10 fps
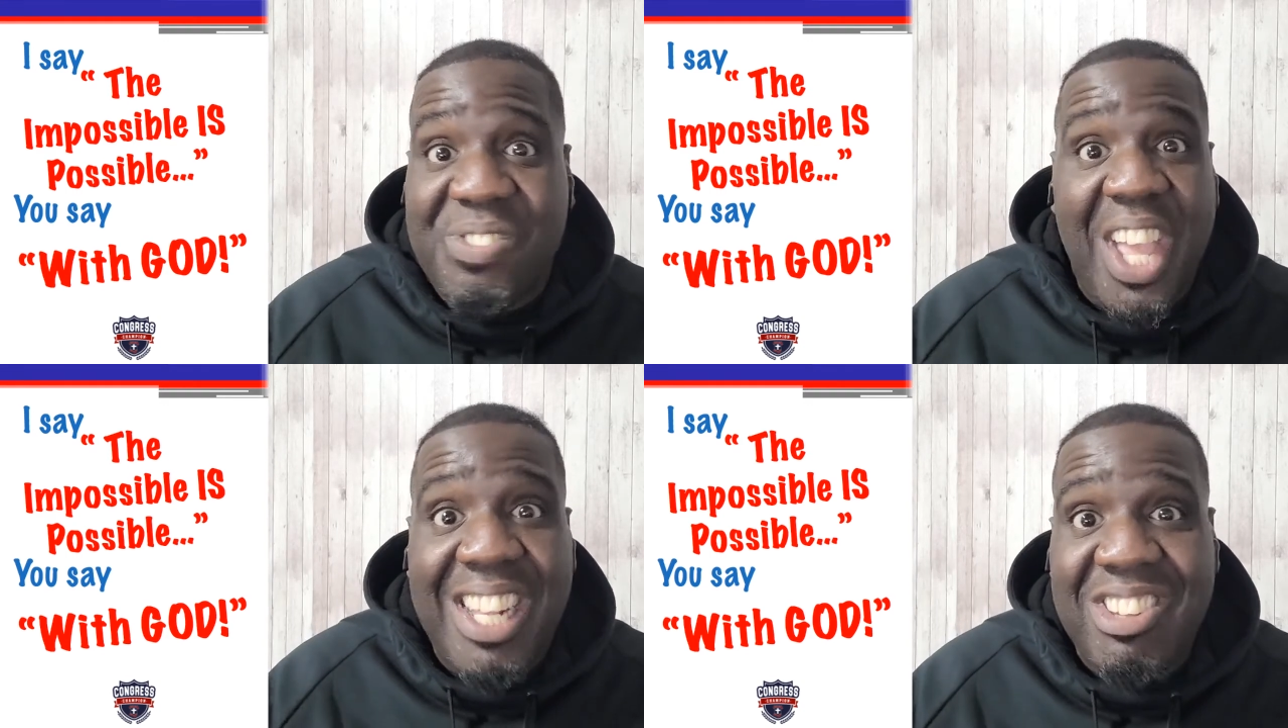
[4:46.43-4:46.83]

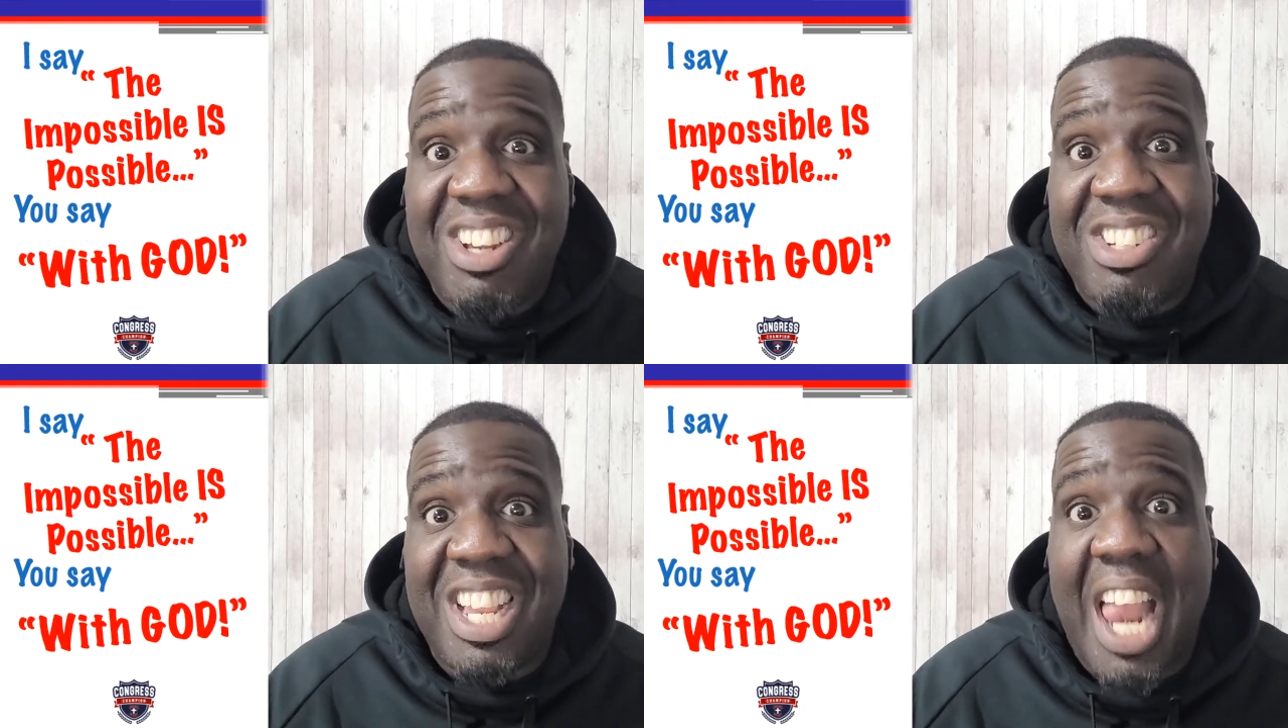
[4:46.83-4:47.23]
That's
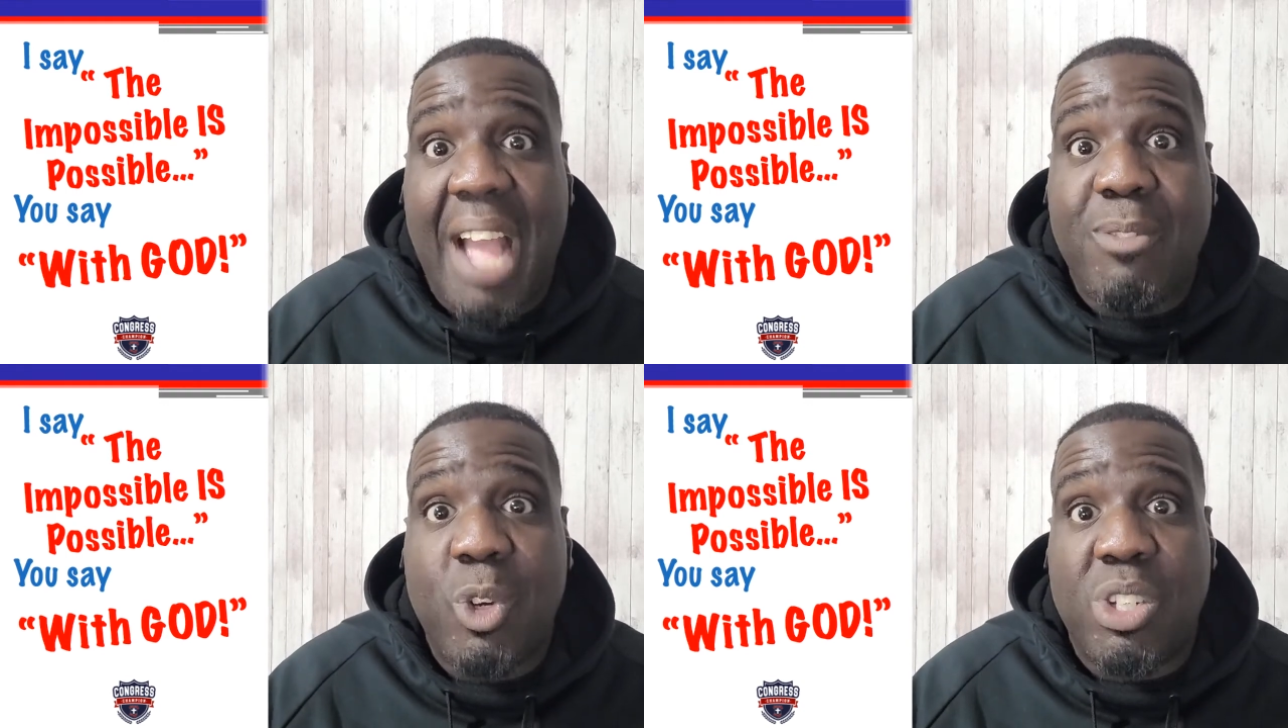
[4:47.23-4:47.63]
our chant.
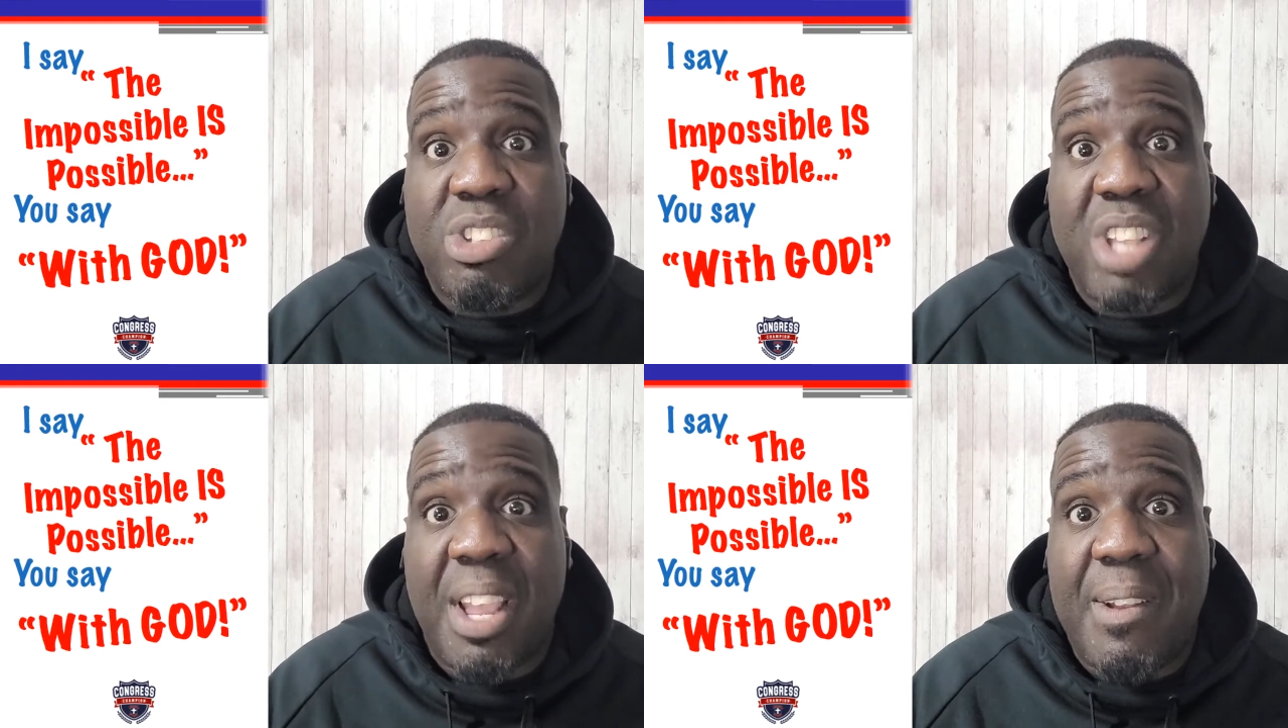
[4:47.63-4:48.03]
I'm going to
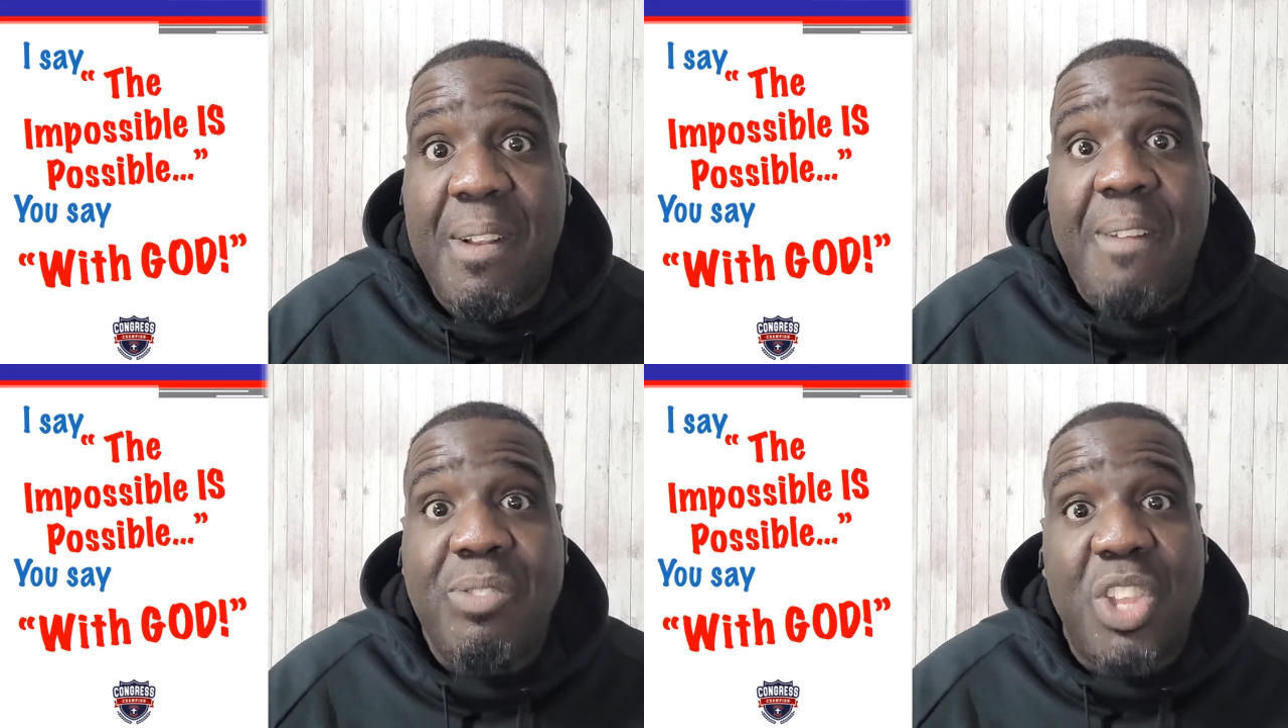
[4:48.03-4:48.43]
say
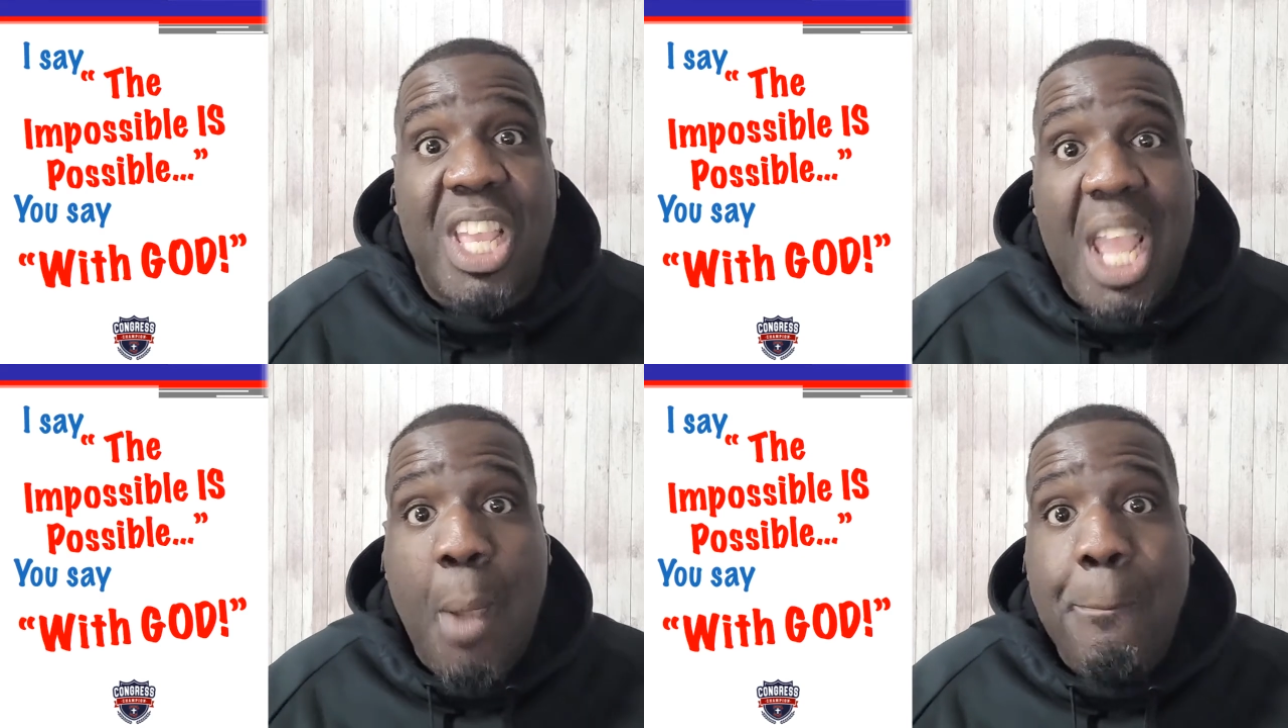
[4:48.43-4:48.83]

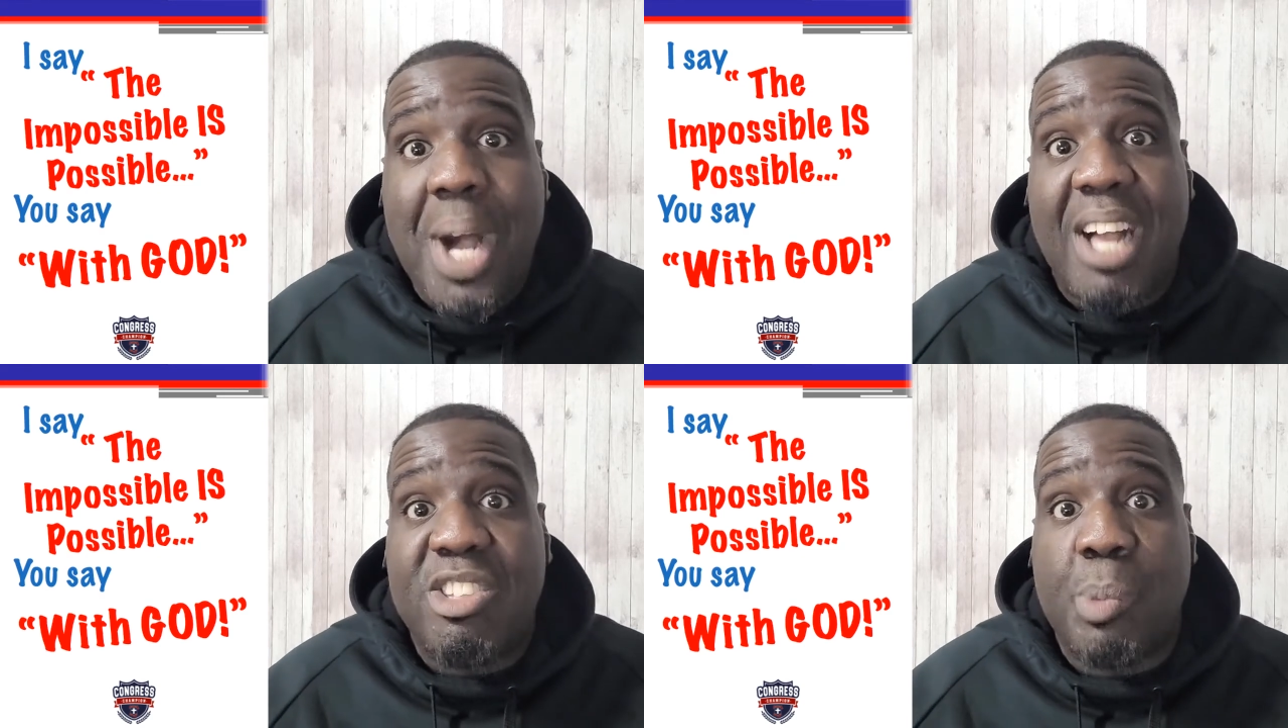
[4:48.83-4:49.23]
the
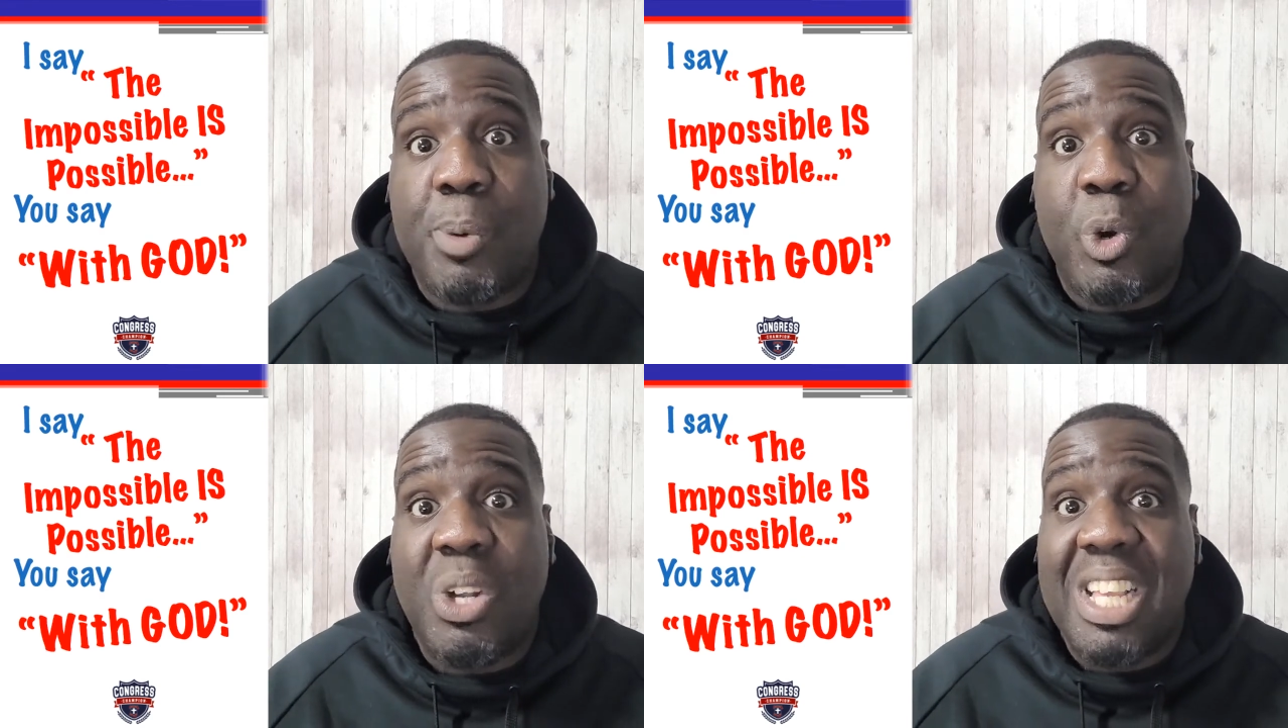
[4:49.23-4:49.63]

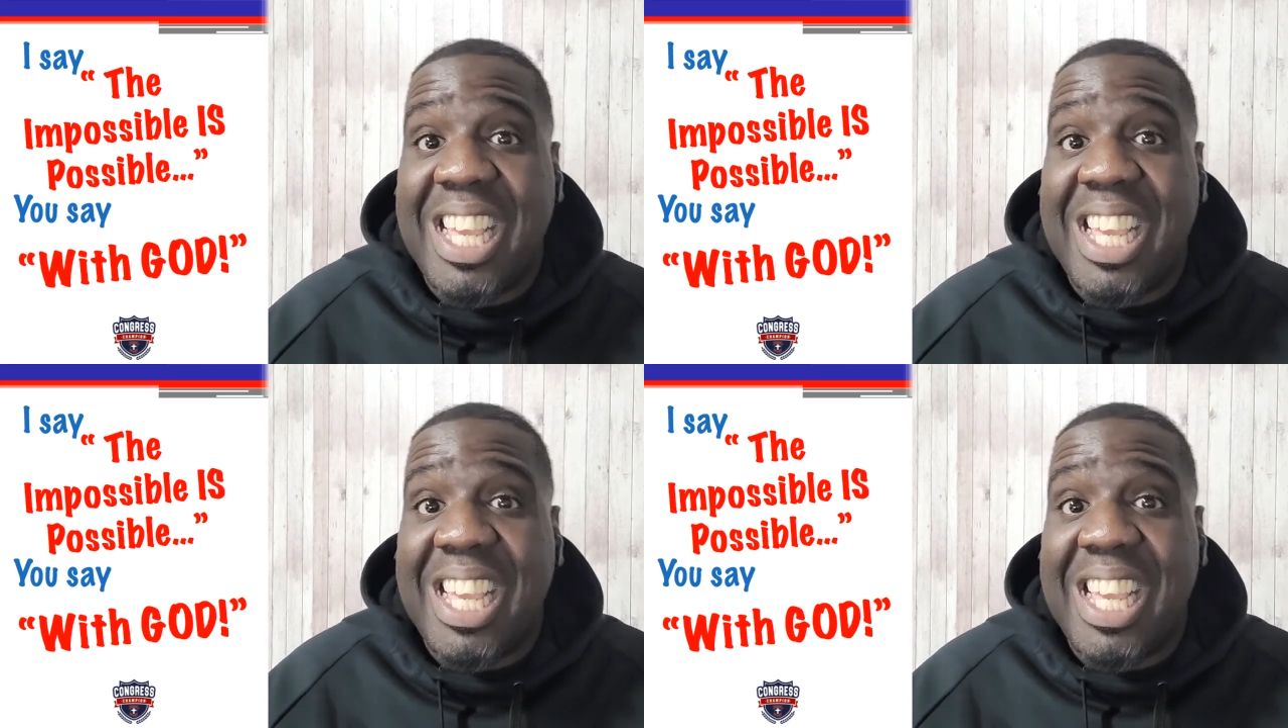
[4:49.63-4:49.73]
impossible